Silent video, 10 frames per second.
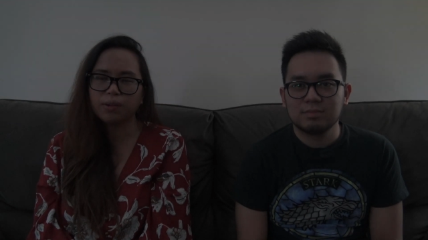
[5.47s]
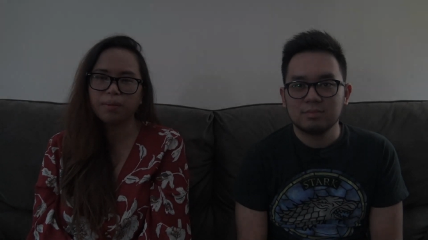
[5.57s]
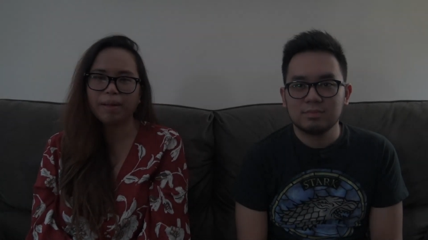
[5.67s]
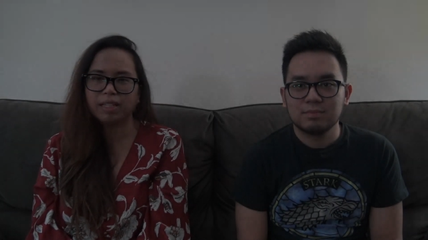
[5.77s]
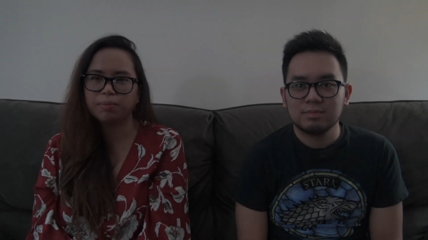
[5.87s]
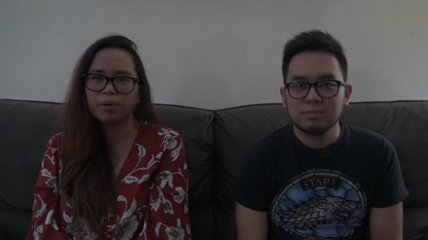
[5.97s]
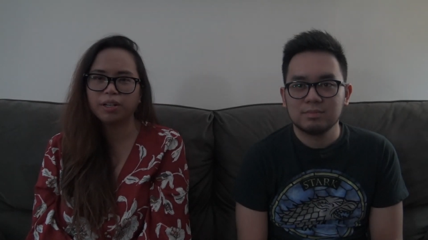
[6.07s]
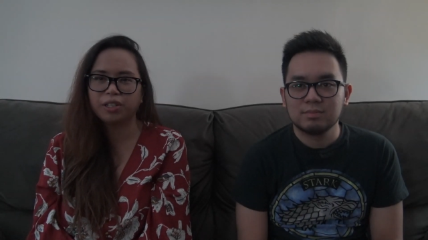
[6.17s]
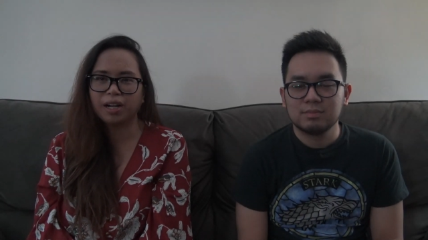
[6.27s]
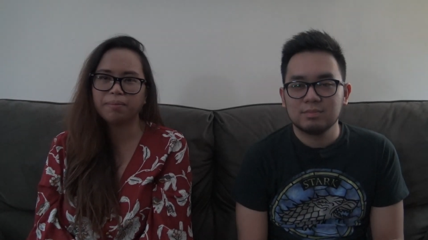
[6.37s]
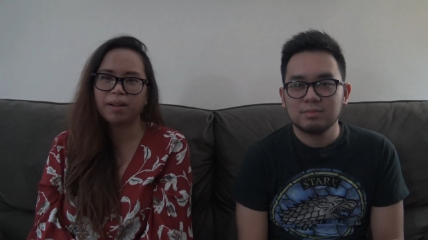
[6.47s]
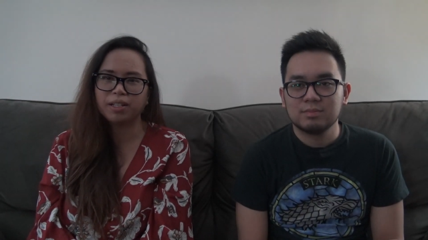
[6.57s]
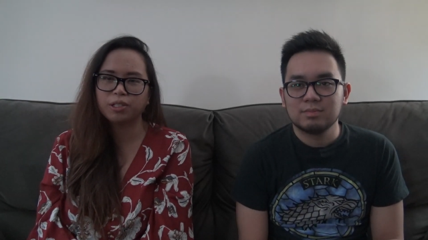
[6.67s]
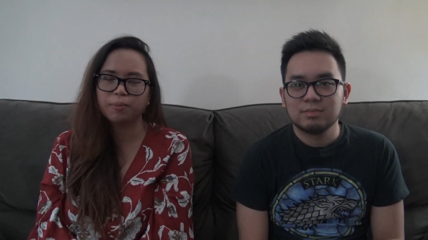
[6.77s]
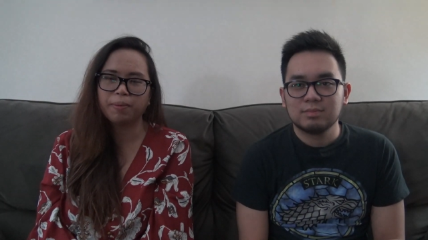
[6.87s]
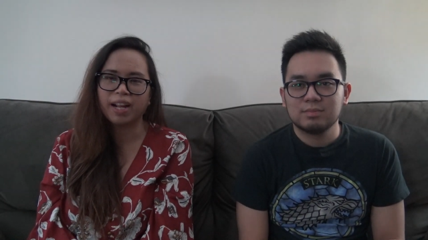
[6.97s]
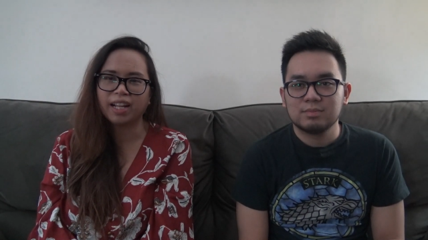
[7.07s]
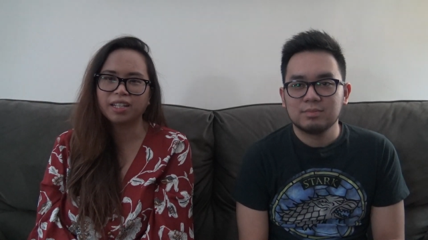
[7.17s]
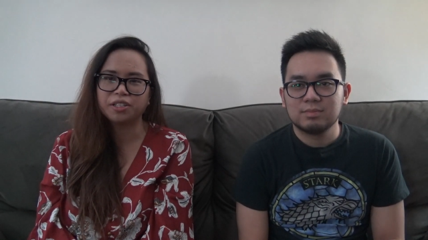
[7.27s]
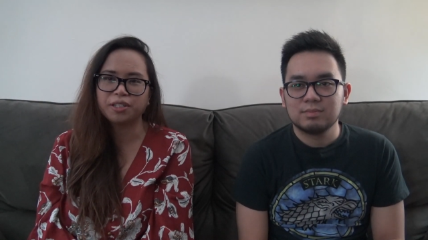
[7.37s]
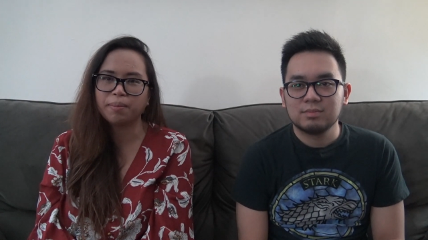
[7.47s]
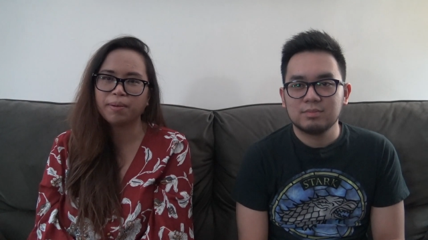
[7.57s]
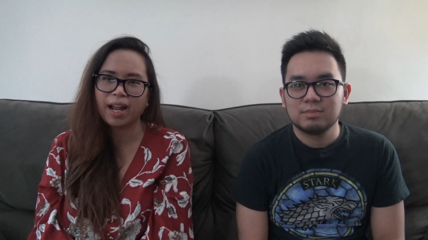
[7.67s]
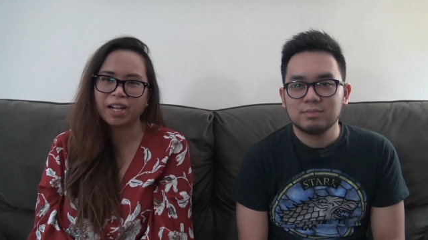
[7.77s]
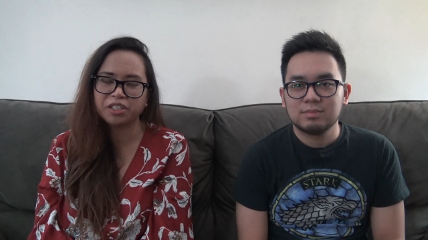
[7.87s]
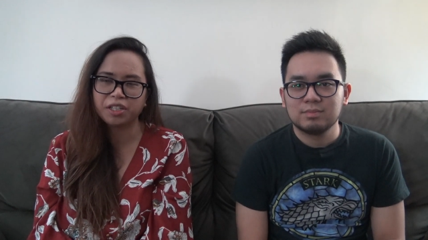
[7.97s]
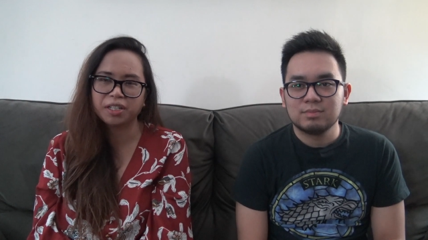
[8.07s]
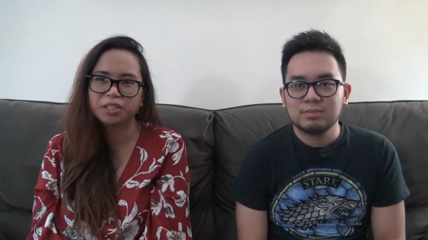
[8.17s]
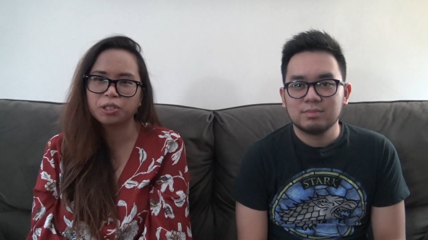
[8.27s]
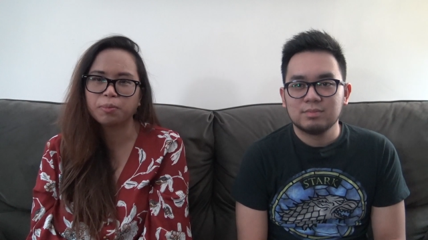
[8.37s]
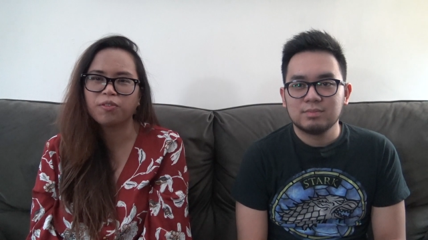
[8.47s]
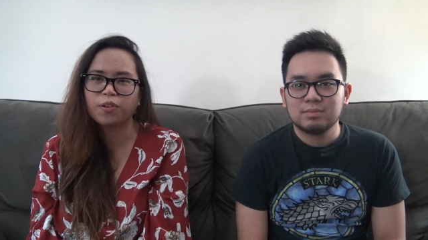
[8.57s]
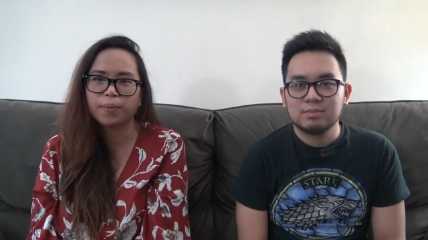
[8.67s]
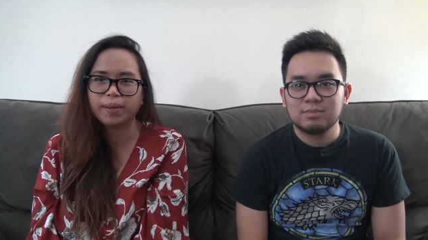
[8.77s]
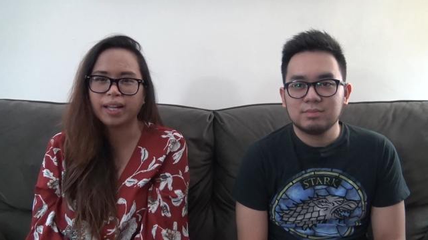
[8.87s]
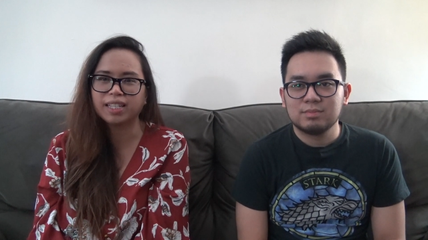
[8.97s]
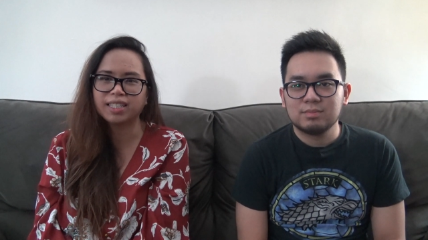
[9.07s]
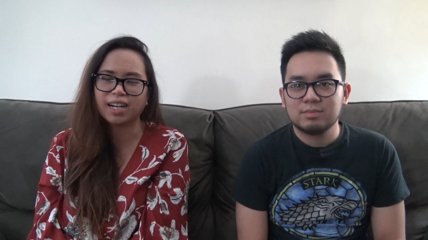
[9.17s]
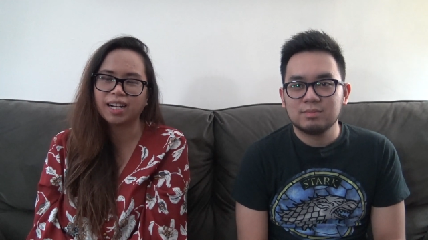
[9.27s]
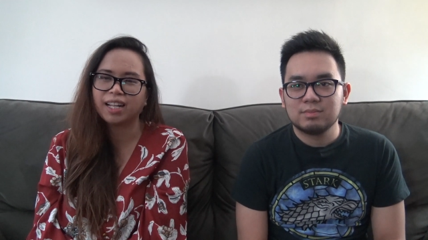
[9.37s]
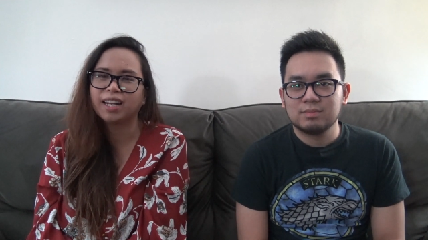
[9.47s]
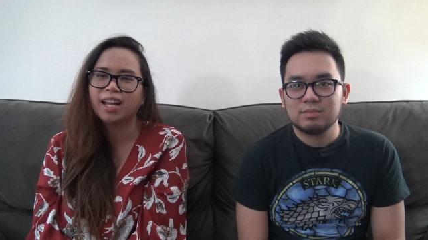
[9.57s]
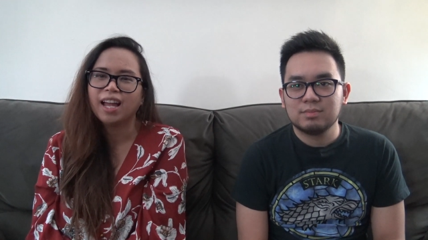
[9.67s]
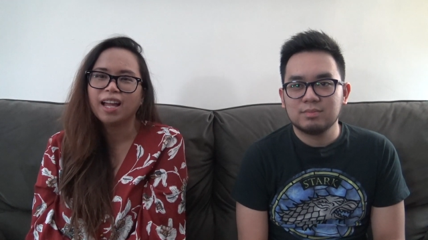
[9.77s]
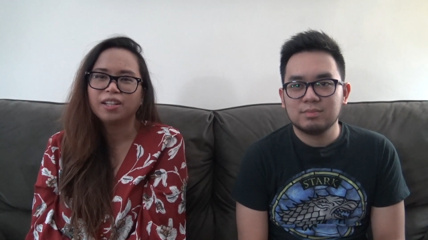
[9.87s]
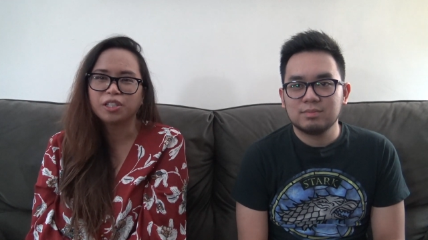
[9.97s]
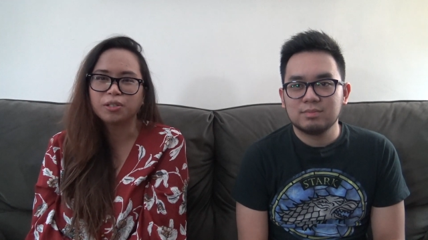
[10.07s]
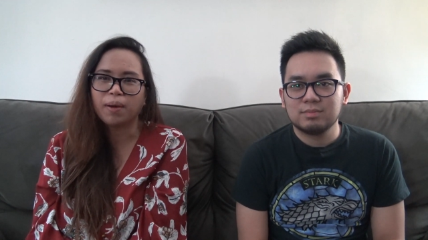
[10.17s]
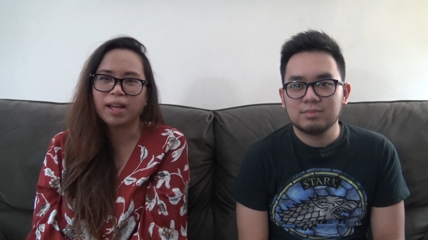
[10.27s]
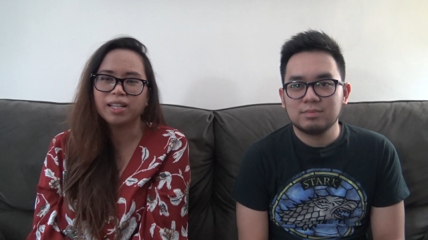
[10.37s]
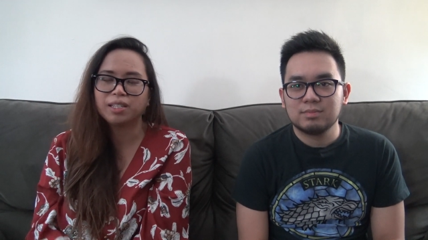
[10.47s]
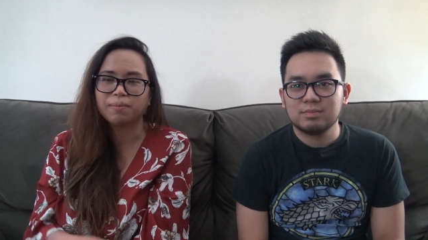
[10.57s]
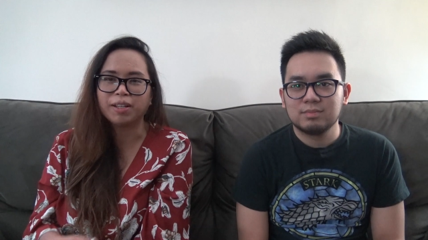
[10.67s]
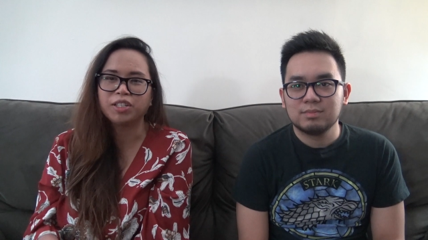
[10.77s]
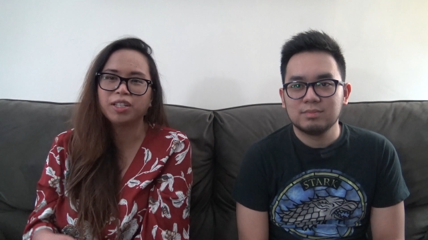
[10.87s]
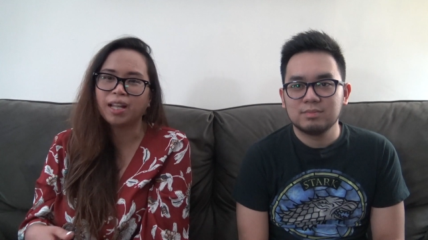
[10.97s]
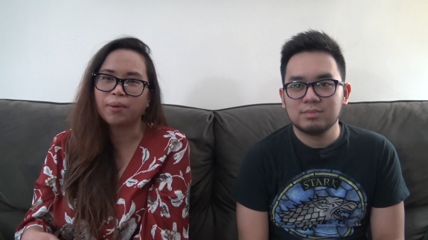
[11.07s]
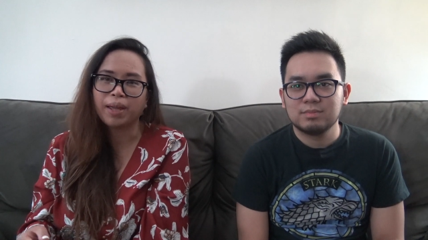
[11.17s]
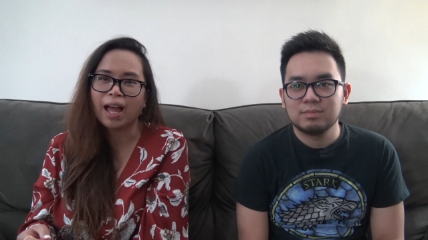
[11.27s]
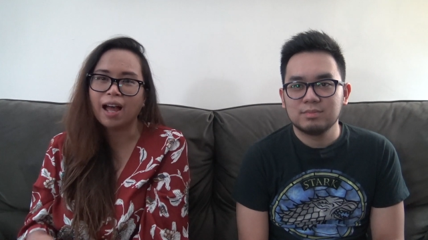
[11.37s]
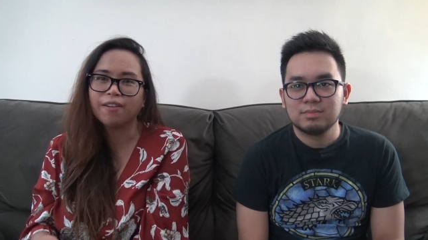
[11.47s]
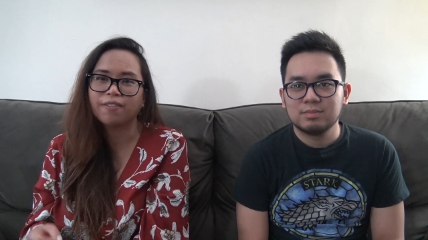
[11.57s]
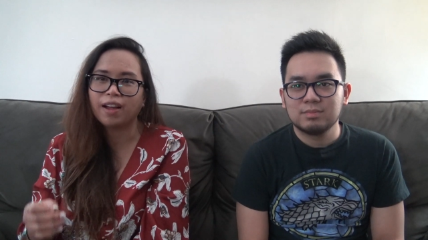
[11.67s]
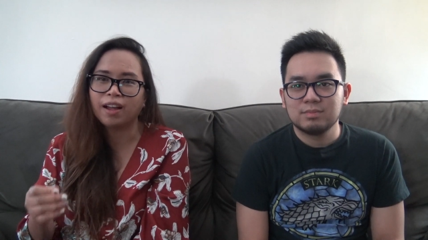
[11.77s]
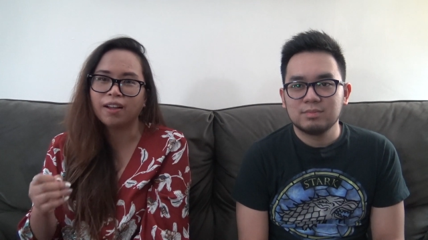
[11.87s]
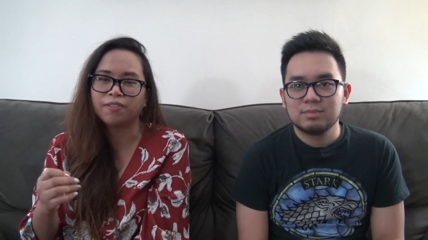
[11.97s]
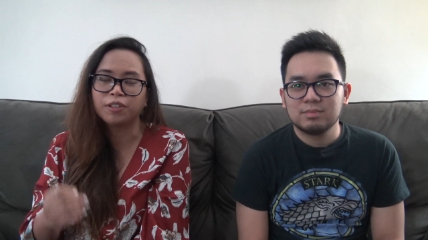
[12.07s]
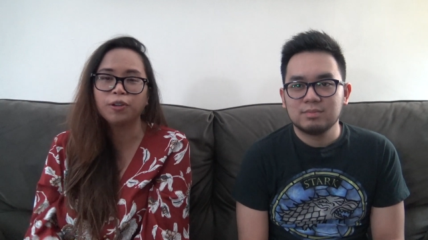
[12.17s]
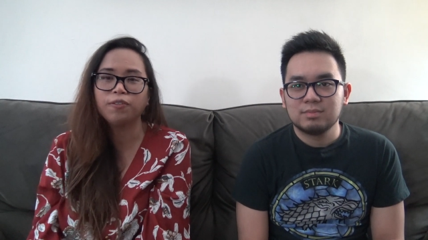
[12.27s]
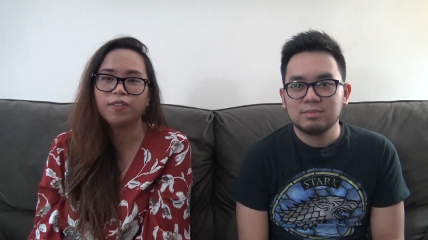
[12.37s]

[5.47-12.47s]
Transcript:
Speaker 1: welcome back to more Dragon Ball Super English dub reaction. So before we get started, just wanted to mention that we have a new